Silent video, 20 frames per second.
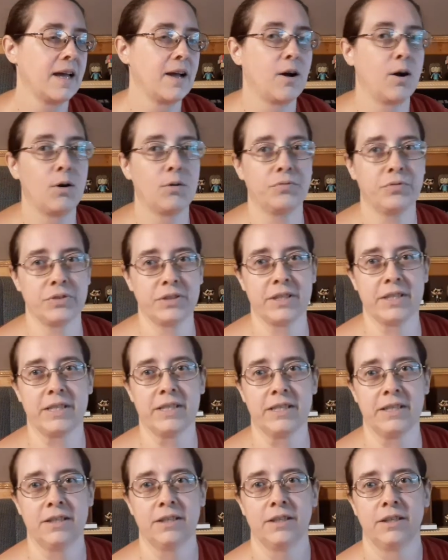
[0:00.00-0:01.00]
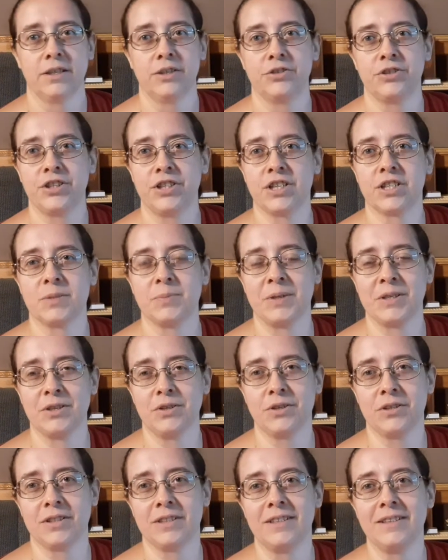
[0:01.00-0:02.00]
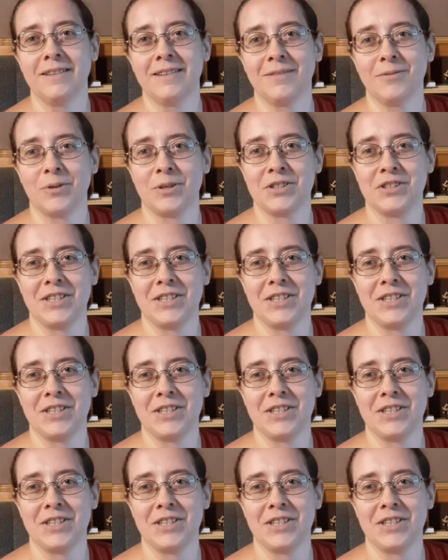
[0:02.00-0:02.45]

Hopefully, she does me good when